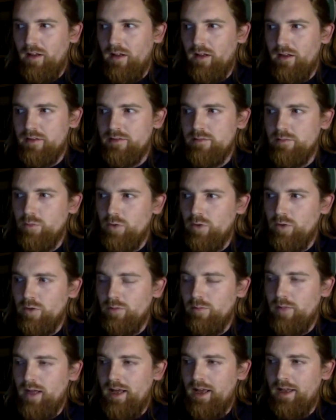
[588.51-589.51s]
a small
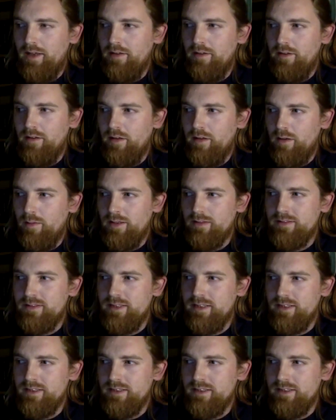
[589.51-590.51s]
man, about
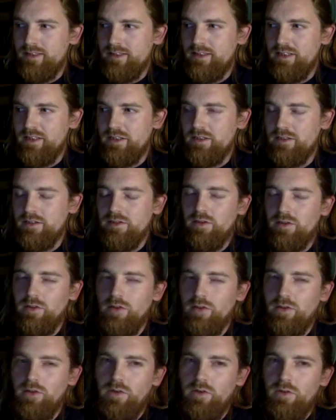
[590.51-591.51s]
six inches
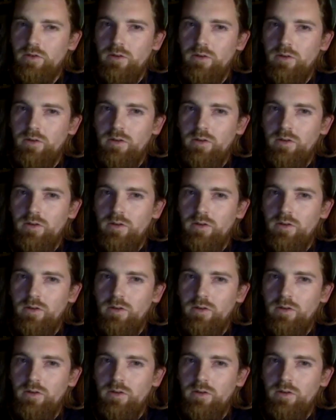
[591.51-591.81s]
tall,